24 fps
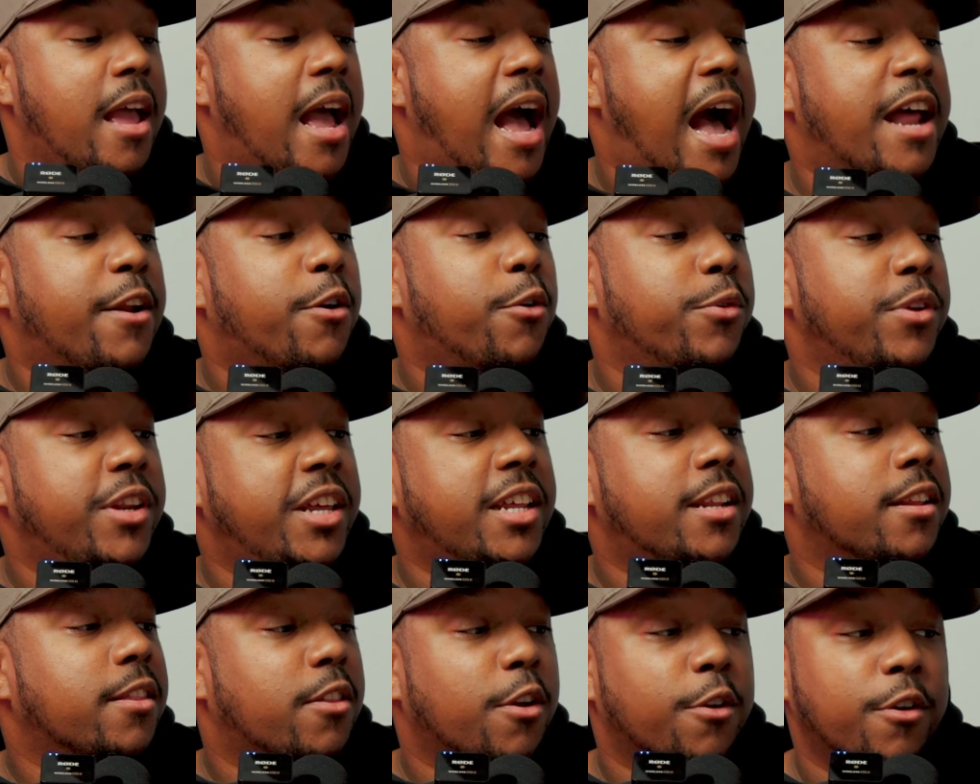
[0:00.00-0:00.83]
I don't
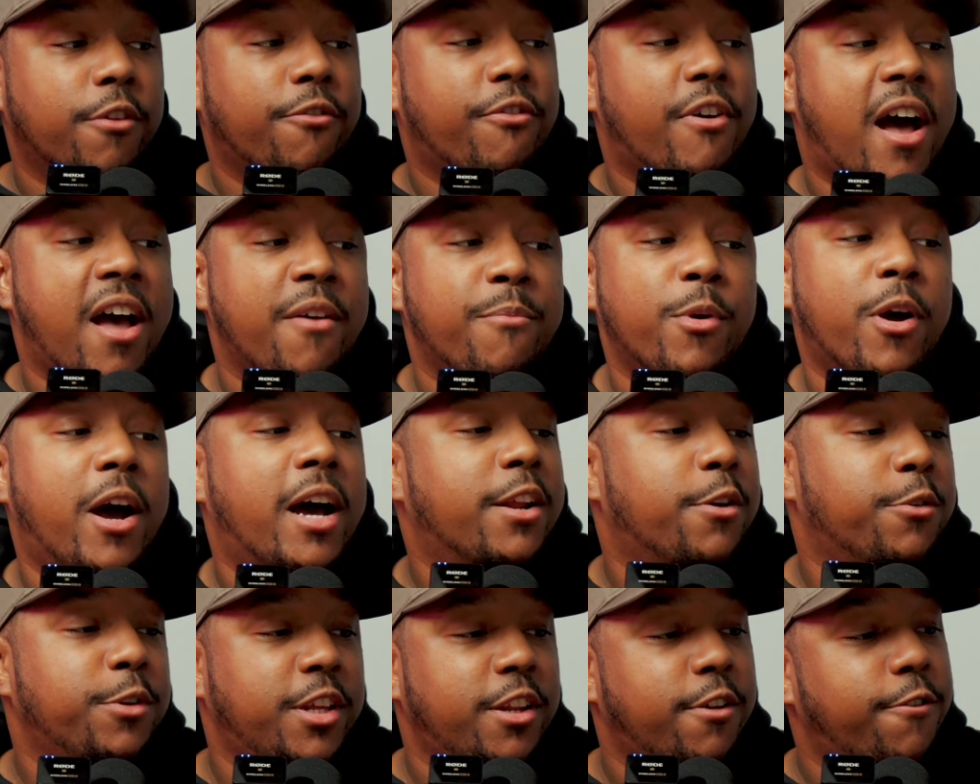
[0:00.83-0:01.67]
need a 35 mil, I
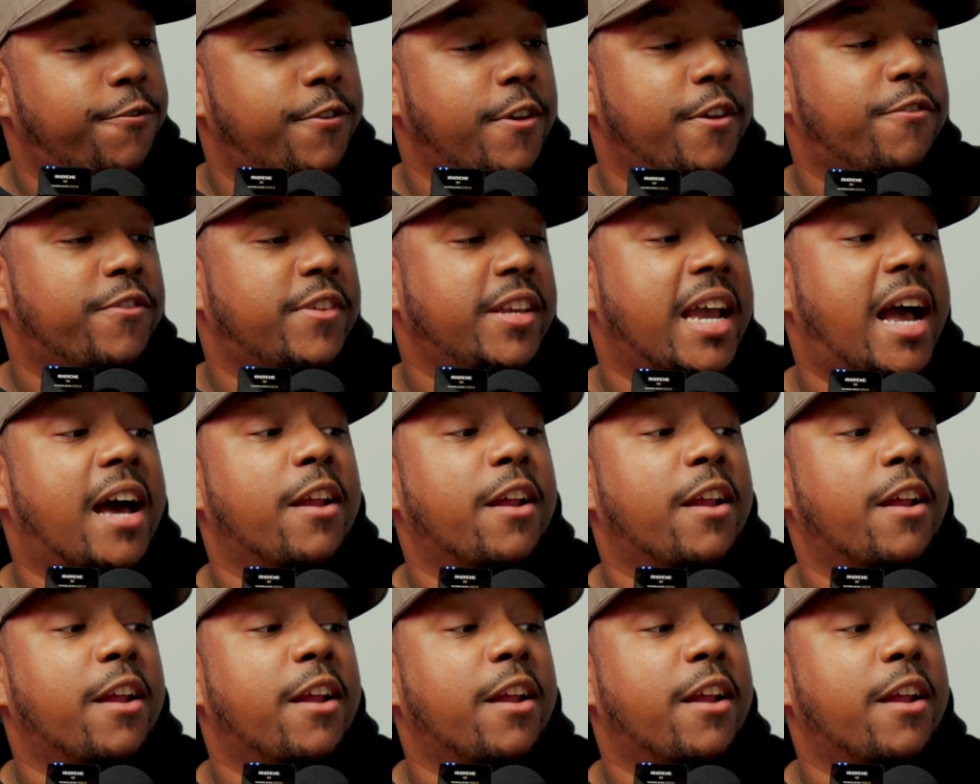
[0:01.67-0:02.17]
don't need a 50,